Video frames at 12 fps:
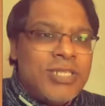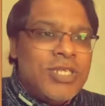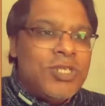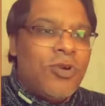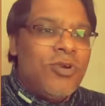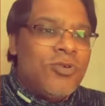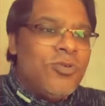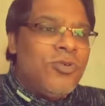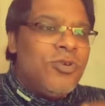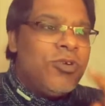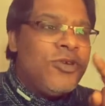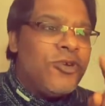is equal to
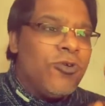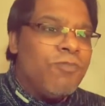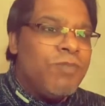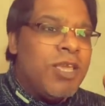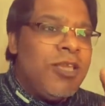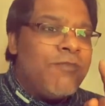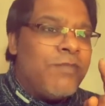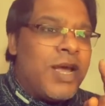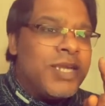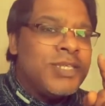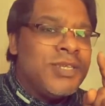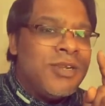QP
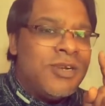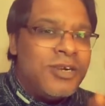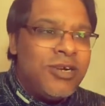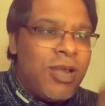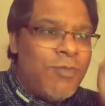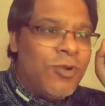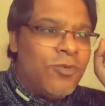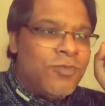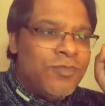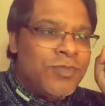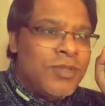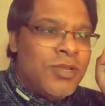plus W.
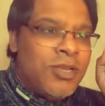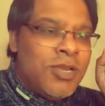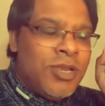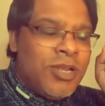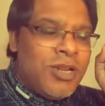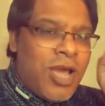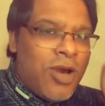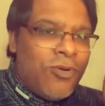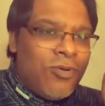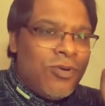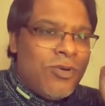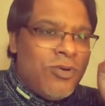
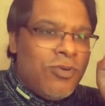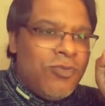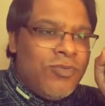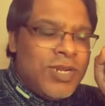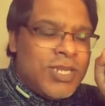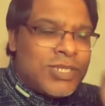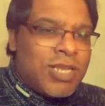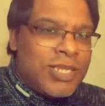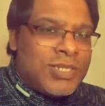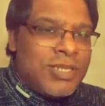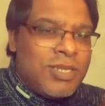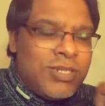Now we
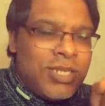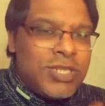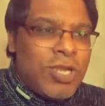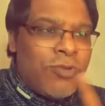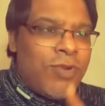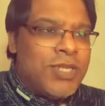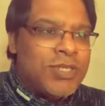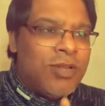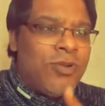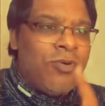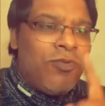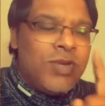discuss this
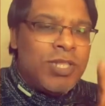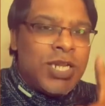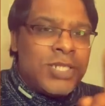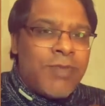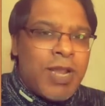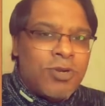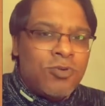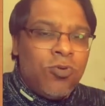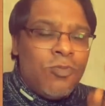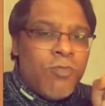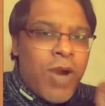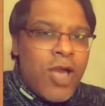equation with respect to
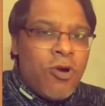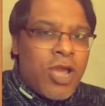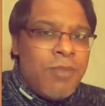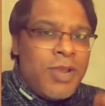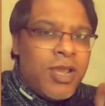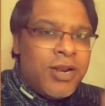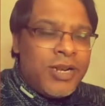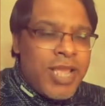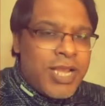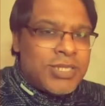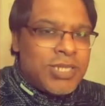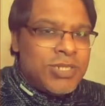biochemical
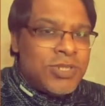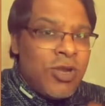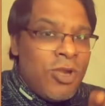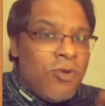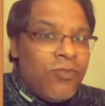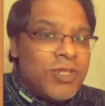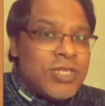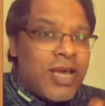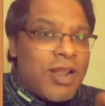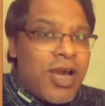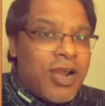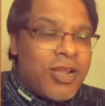reactions which
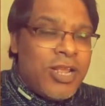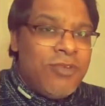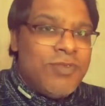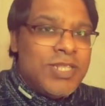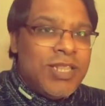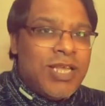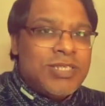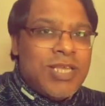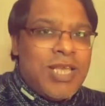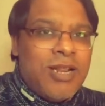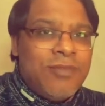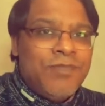are occurring within the
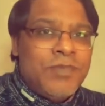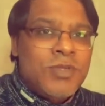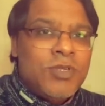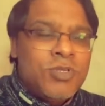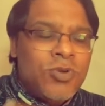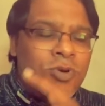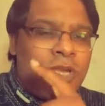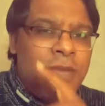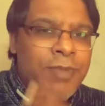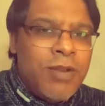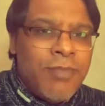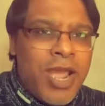cell. So
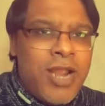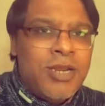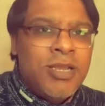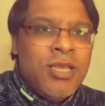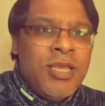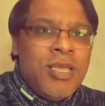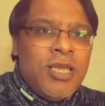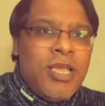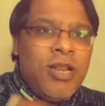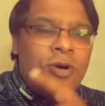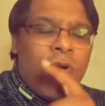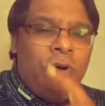keep in mind,
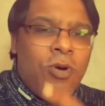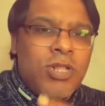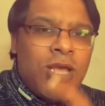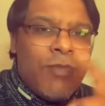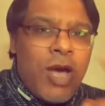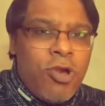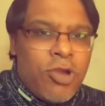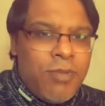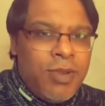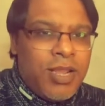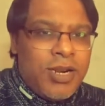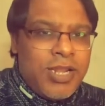in all the
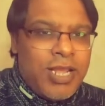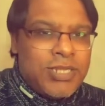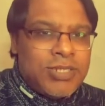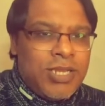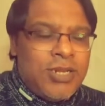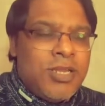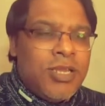biochemical reaction,